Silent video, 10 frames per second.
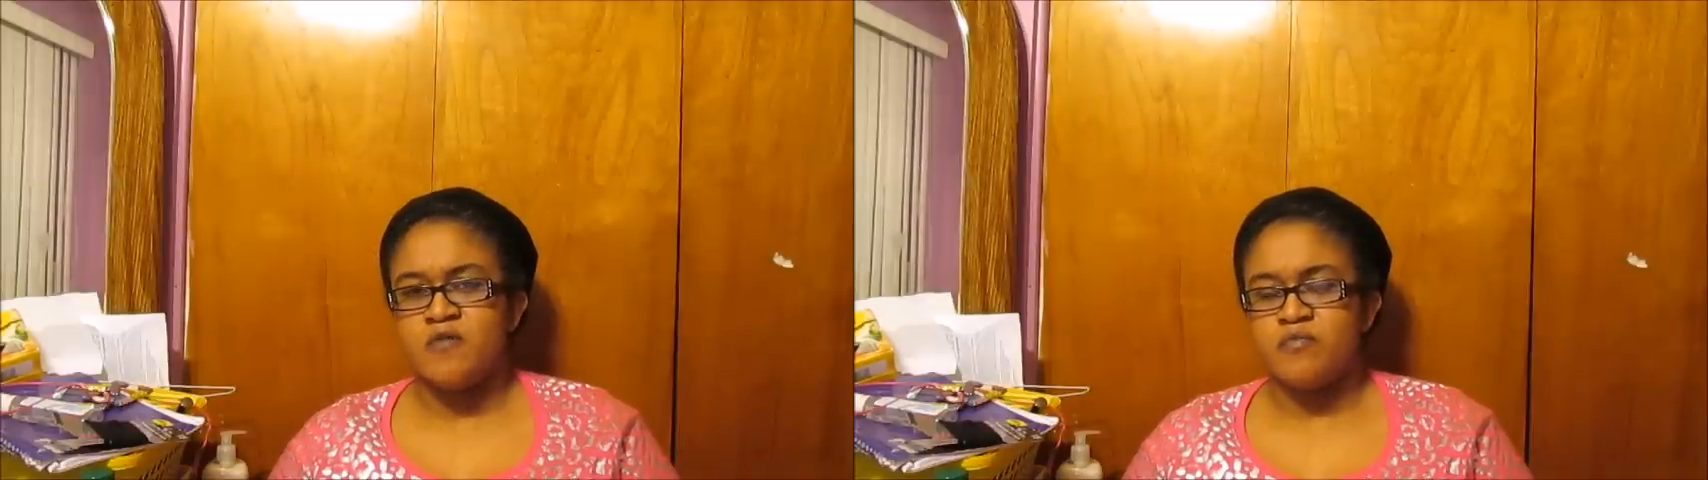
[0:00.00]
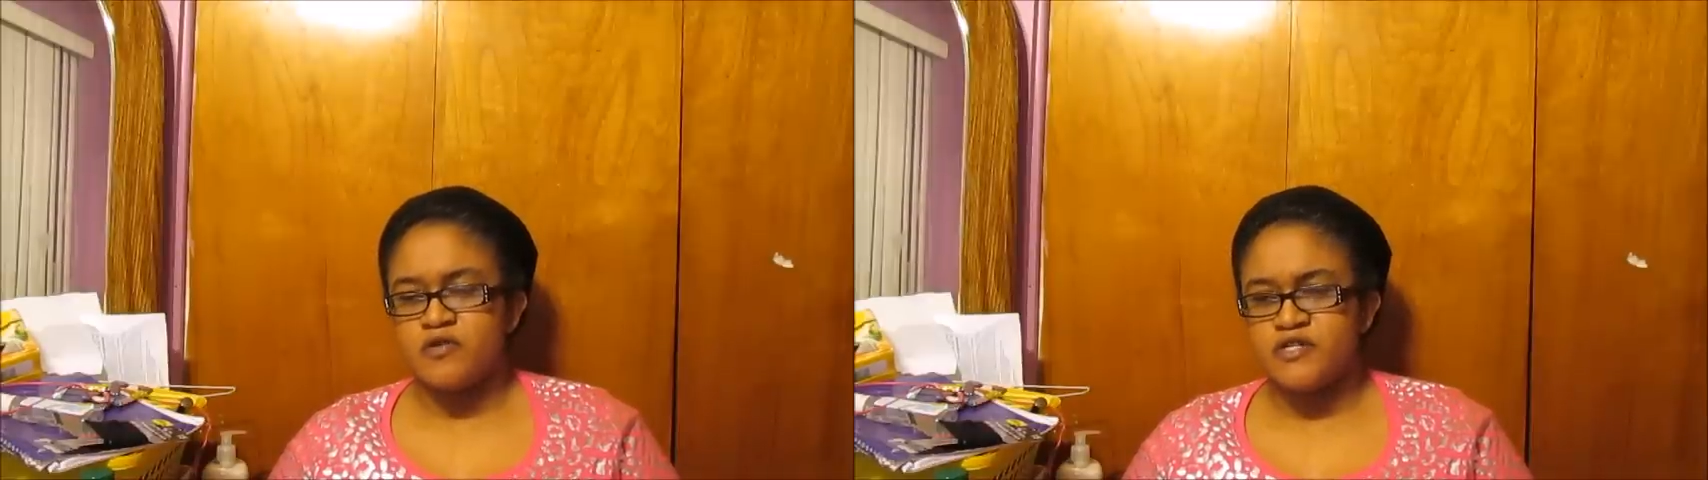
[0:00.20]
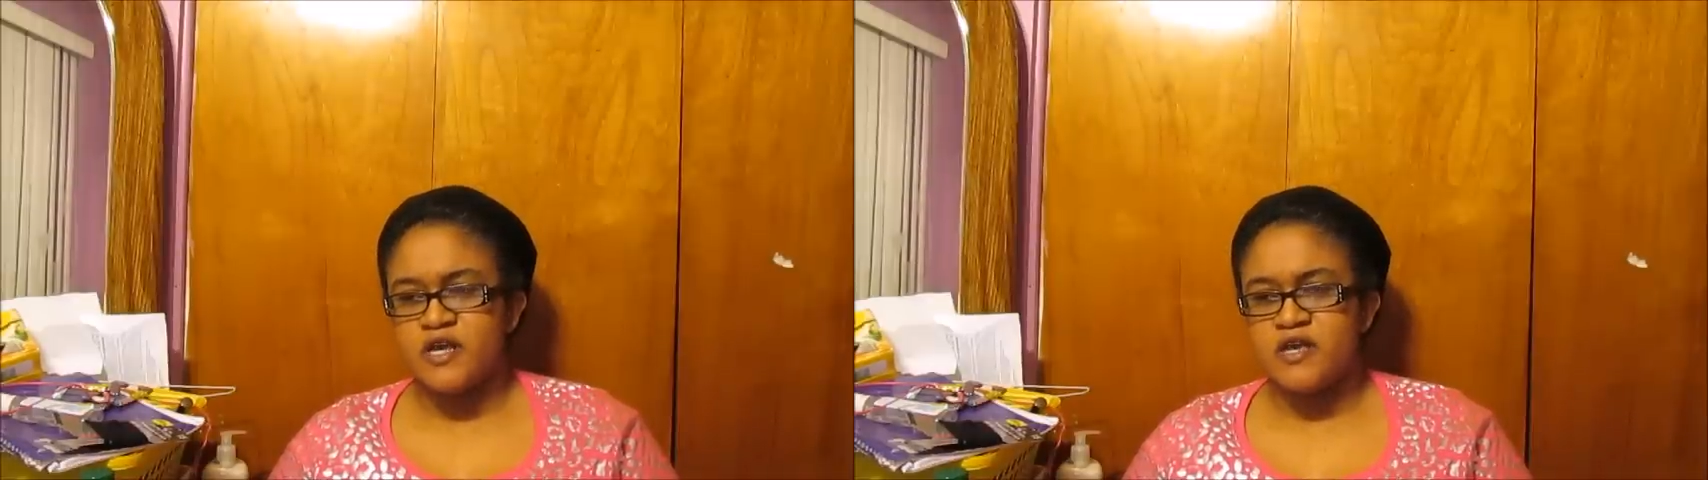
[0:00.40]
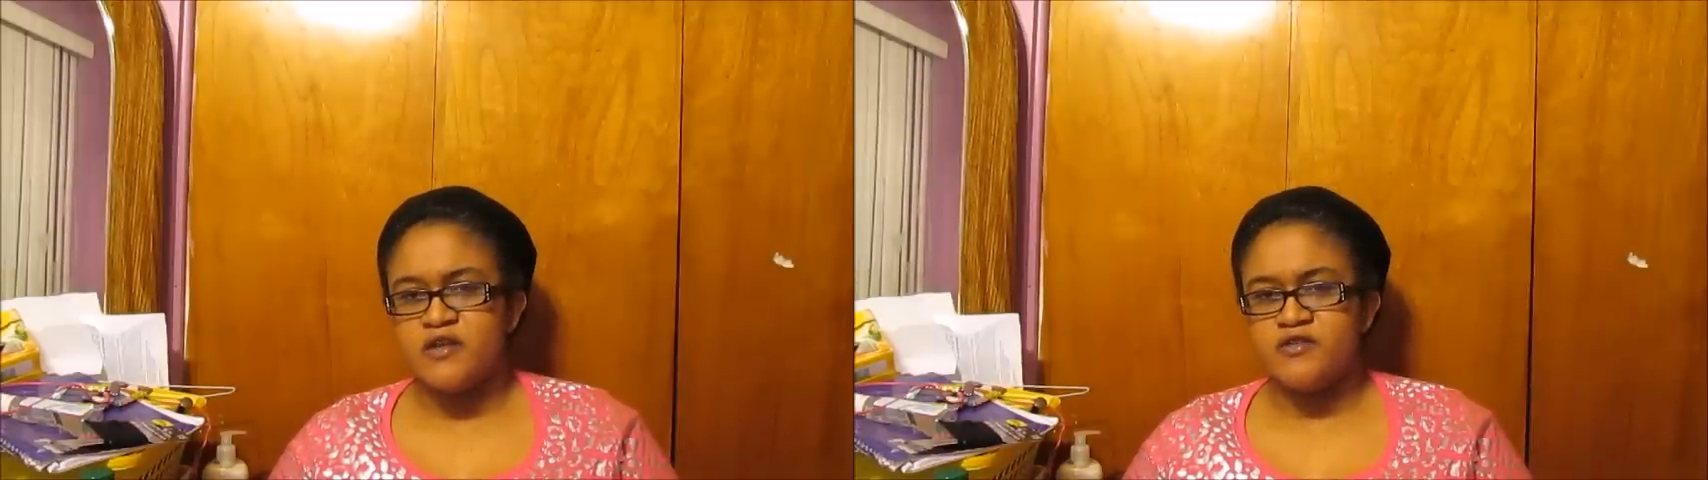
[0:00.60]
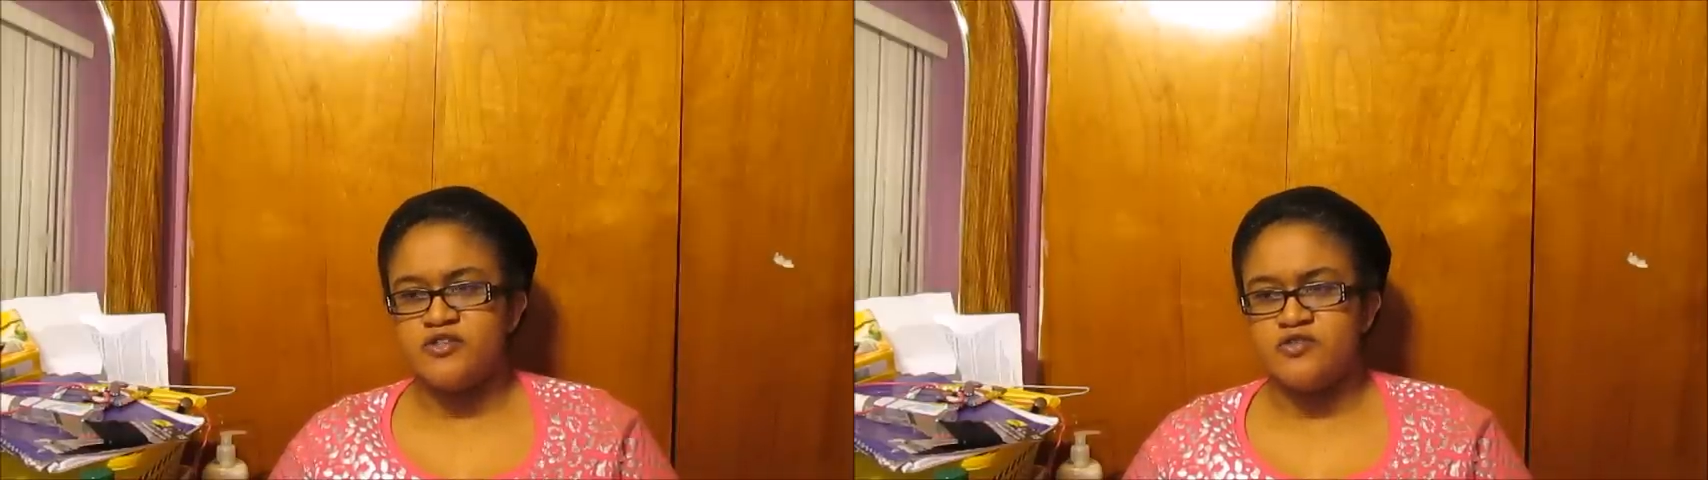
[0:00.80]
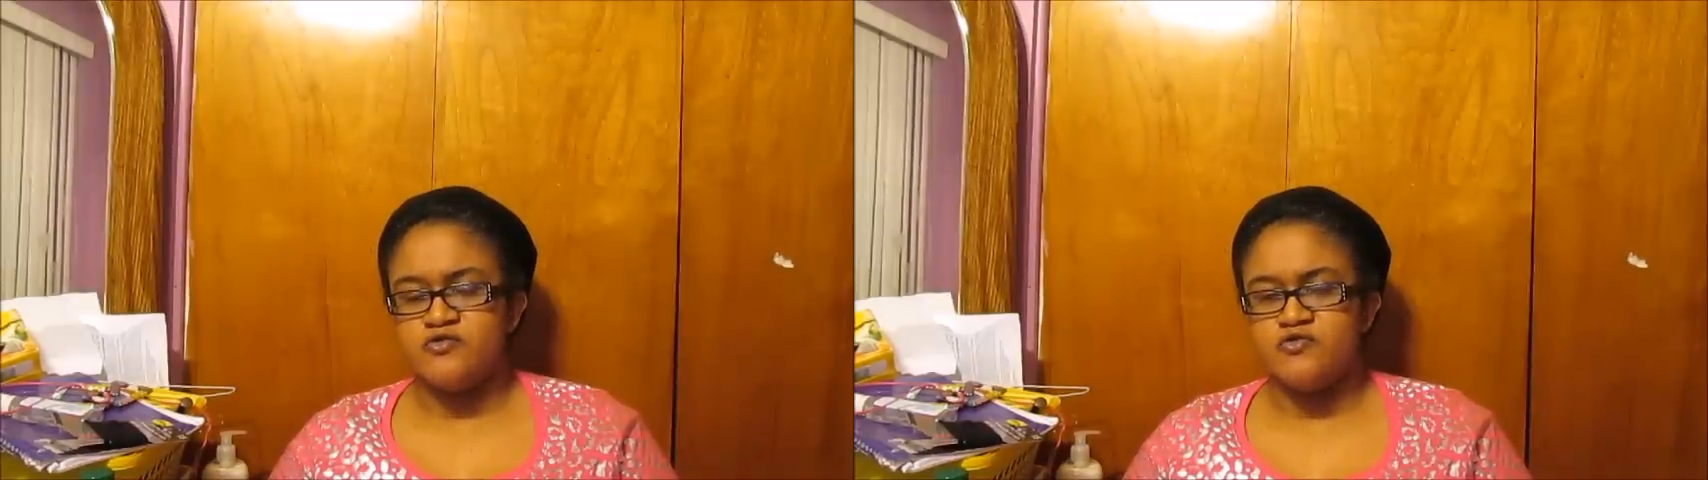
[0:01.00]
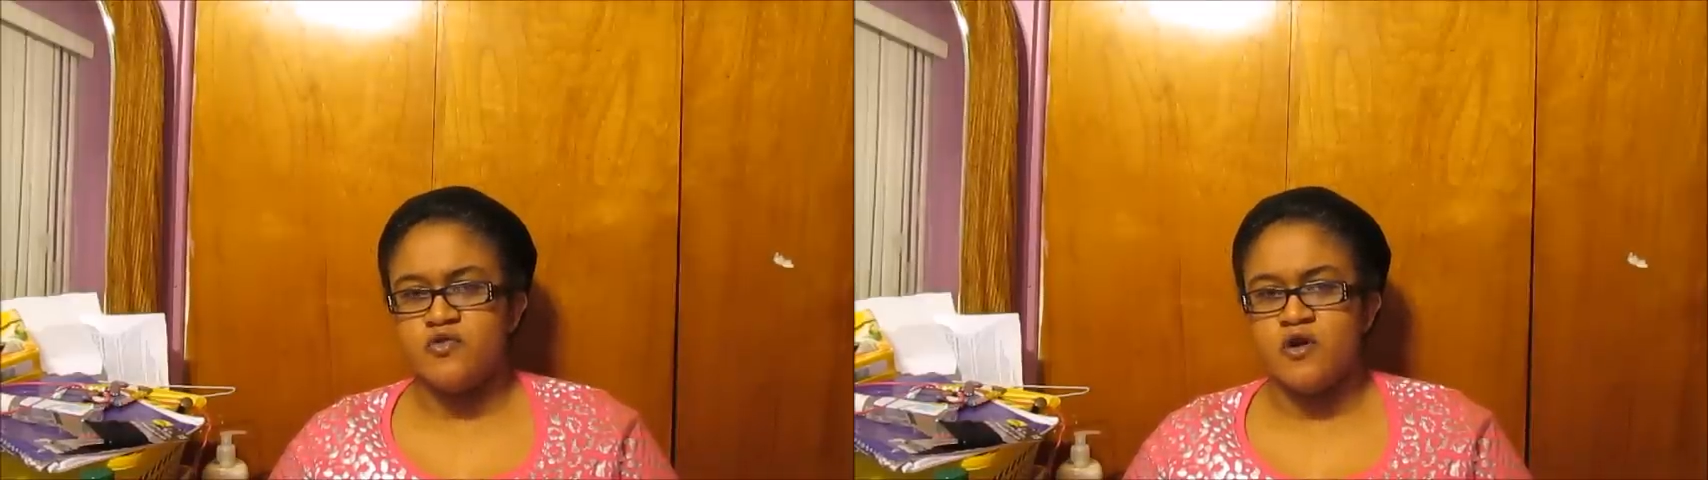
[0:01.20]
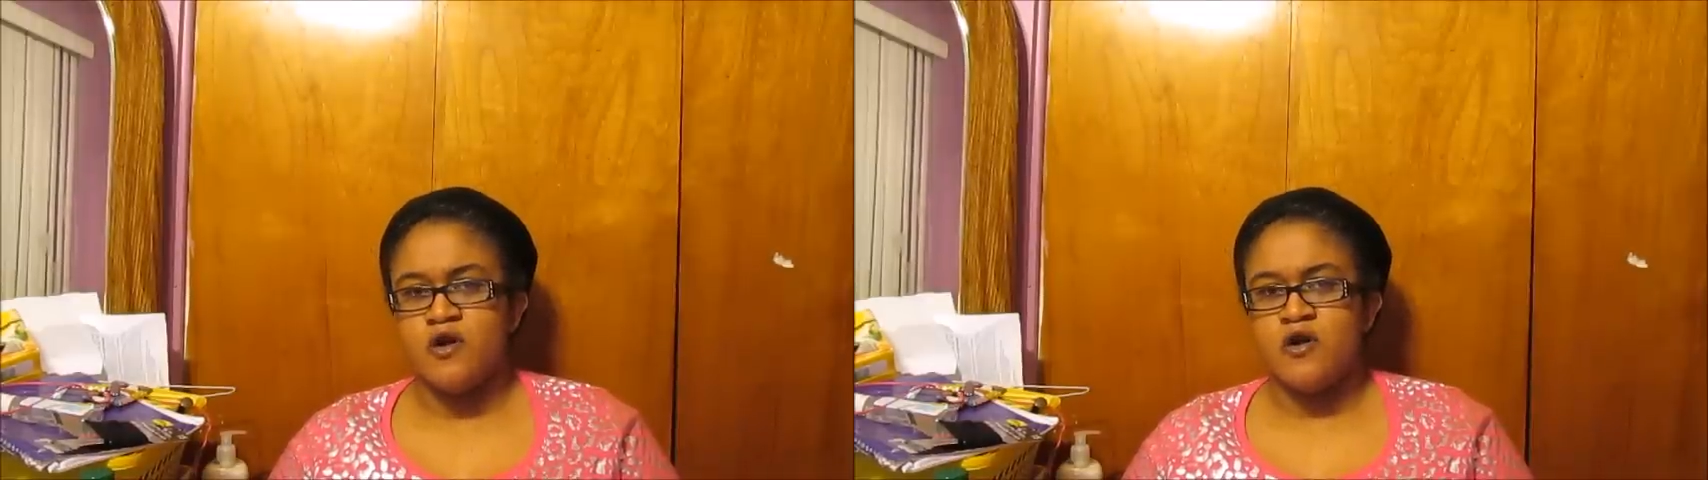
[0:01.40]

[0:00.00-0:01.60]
pertaining to